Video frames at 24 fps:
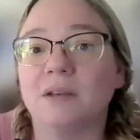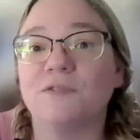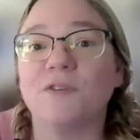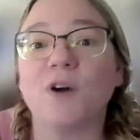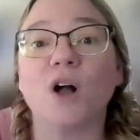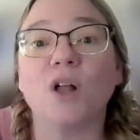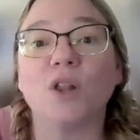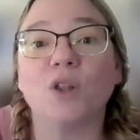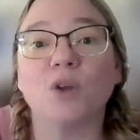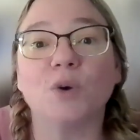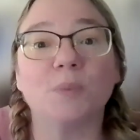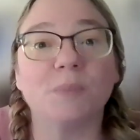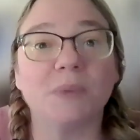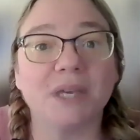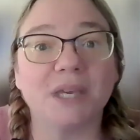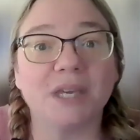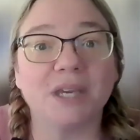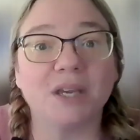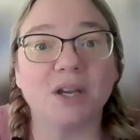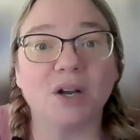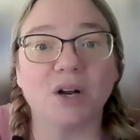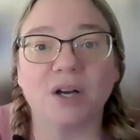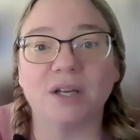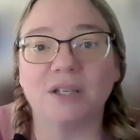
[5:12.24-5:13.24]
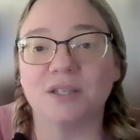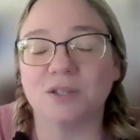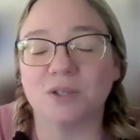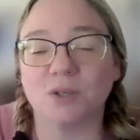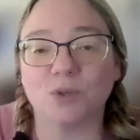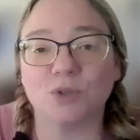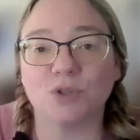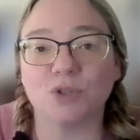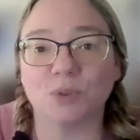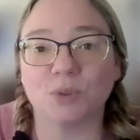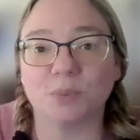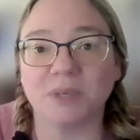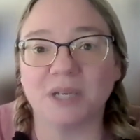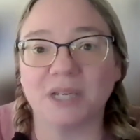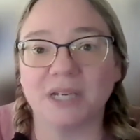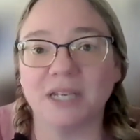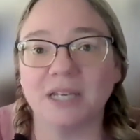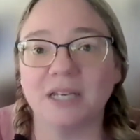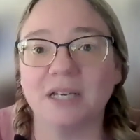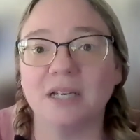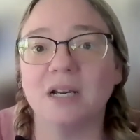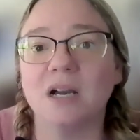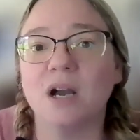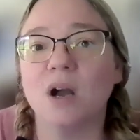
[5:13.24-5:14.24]
follow me on social
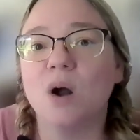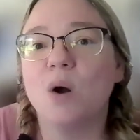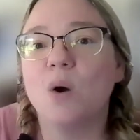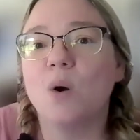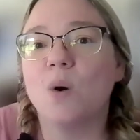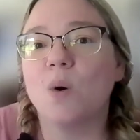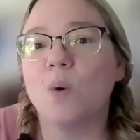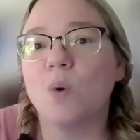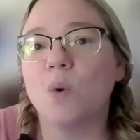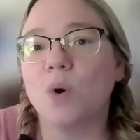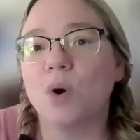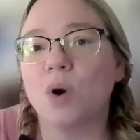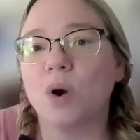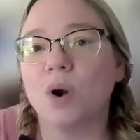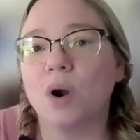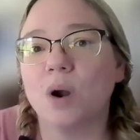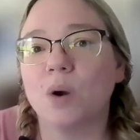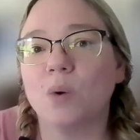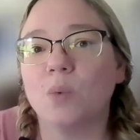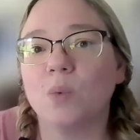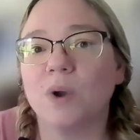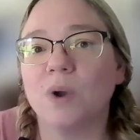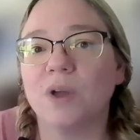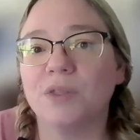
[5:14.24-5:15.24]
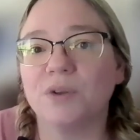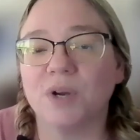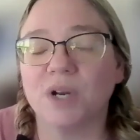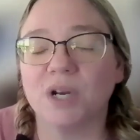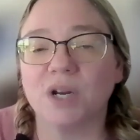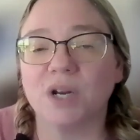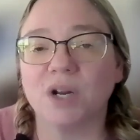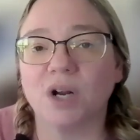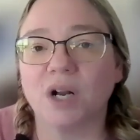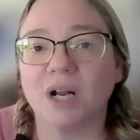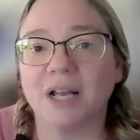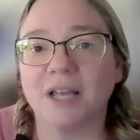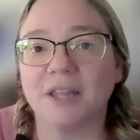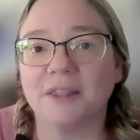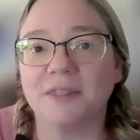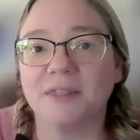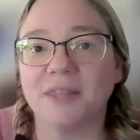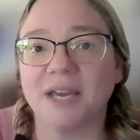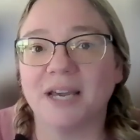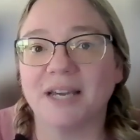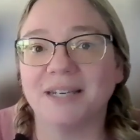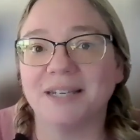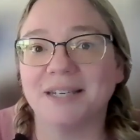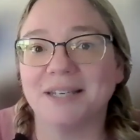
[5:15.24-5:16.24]
media, or whether or not
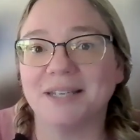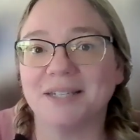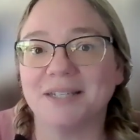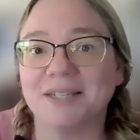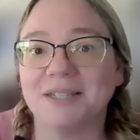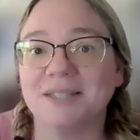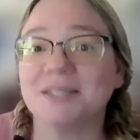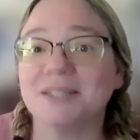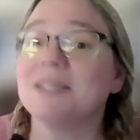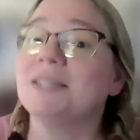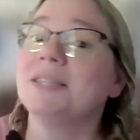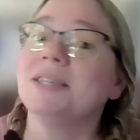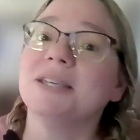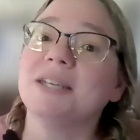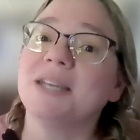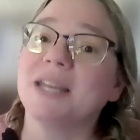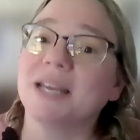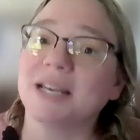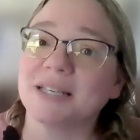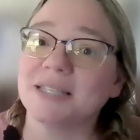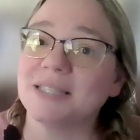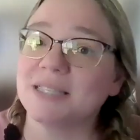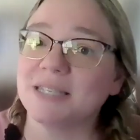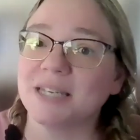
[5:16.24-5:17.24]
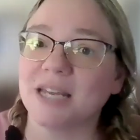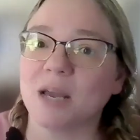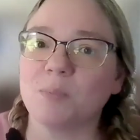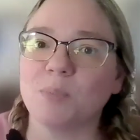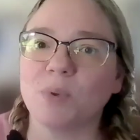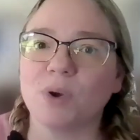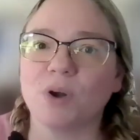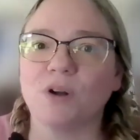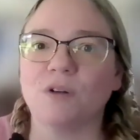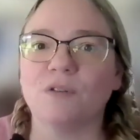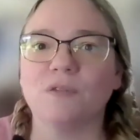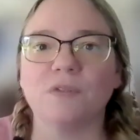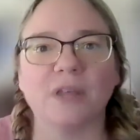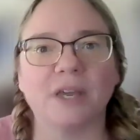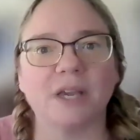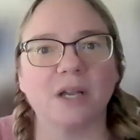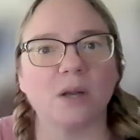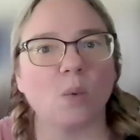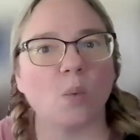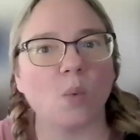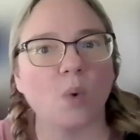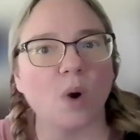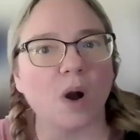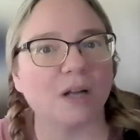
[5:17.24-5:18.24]
that is the next step of
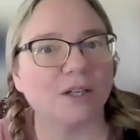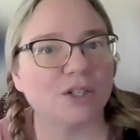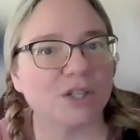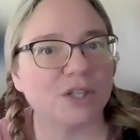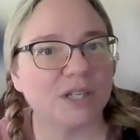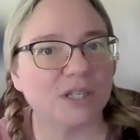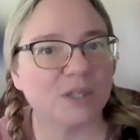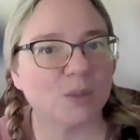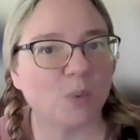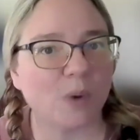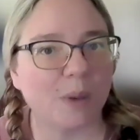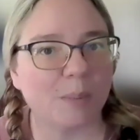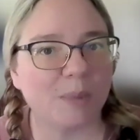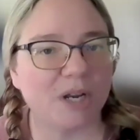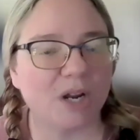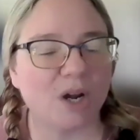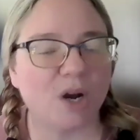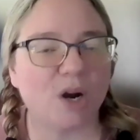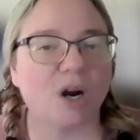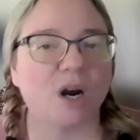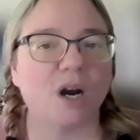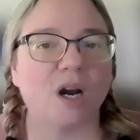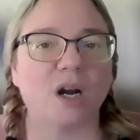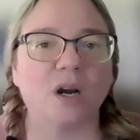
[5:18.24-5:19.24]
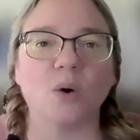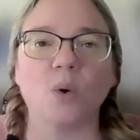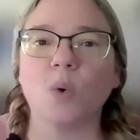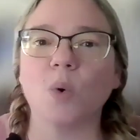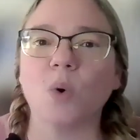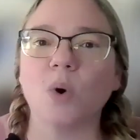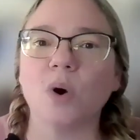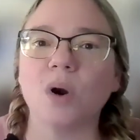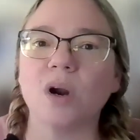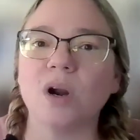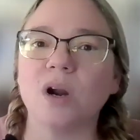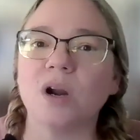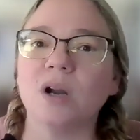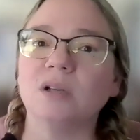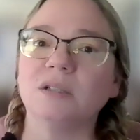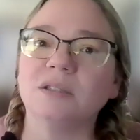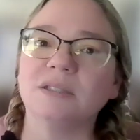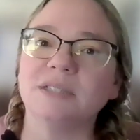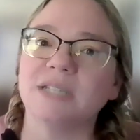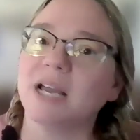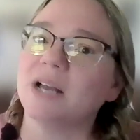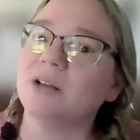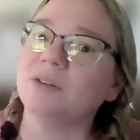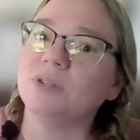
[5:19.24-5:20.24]
like watch this webinar or
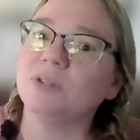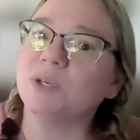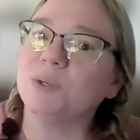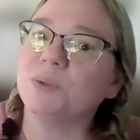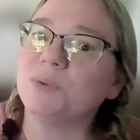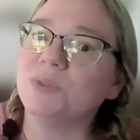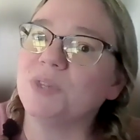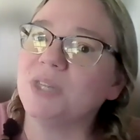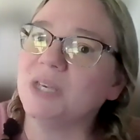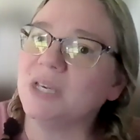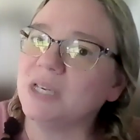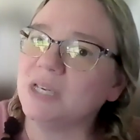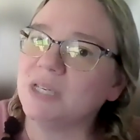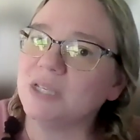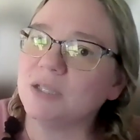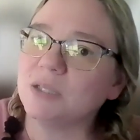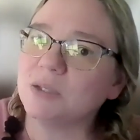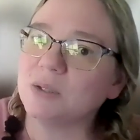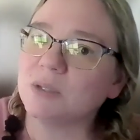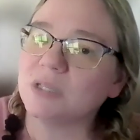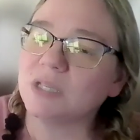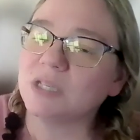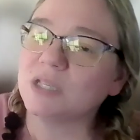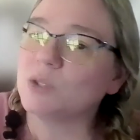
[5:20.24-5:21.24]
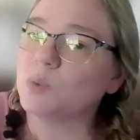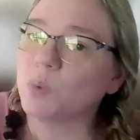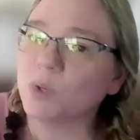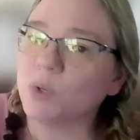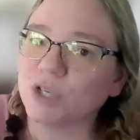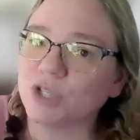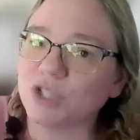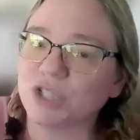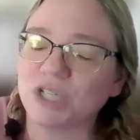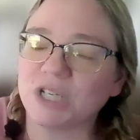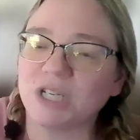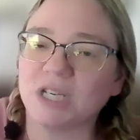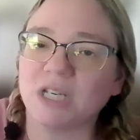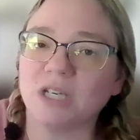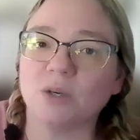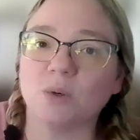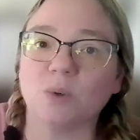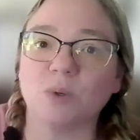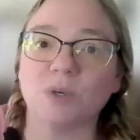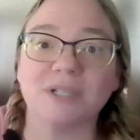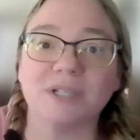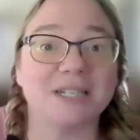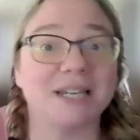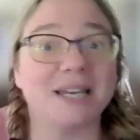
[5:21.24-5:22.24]
download this worksheet
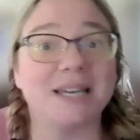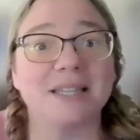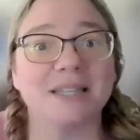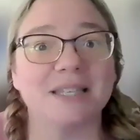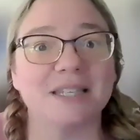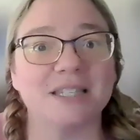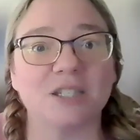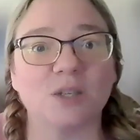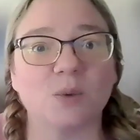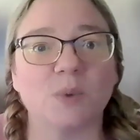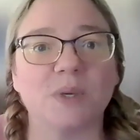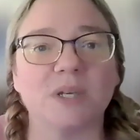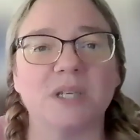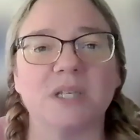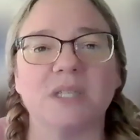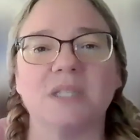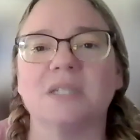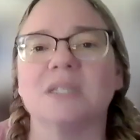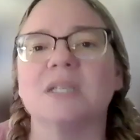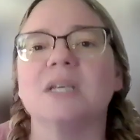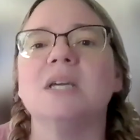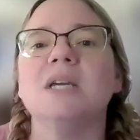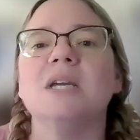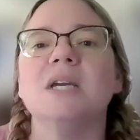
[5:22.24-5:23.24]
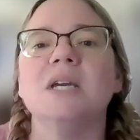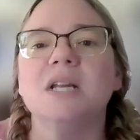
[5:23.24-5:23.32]
or take this quiz.